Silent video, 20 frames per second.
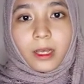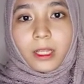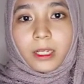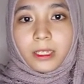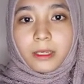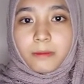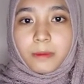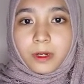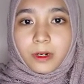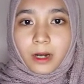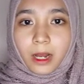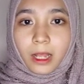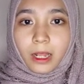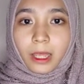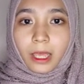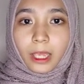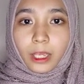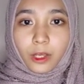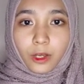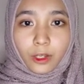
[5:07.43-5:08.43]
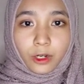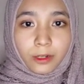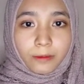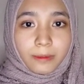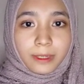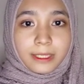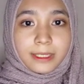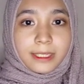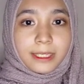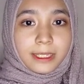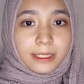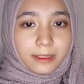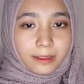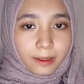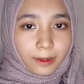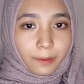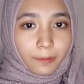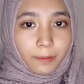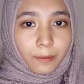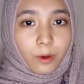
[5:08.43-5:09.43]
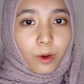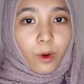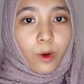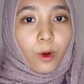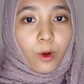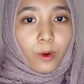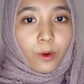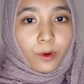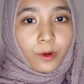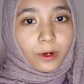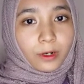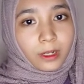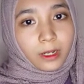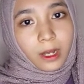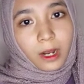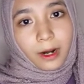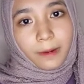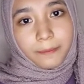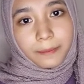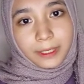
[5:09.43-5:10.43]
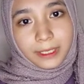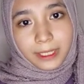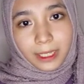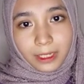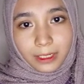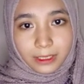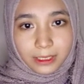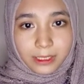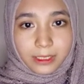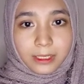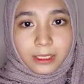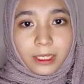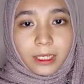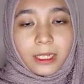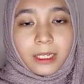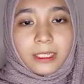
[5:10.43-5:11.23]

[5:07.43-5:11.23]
liberal economic system or capitalist.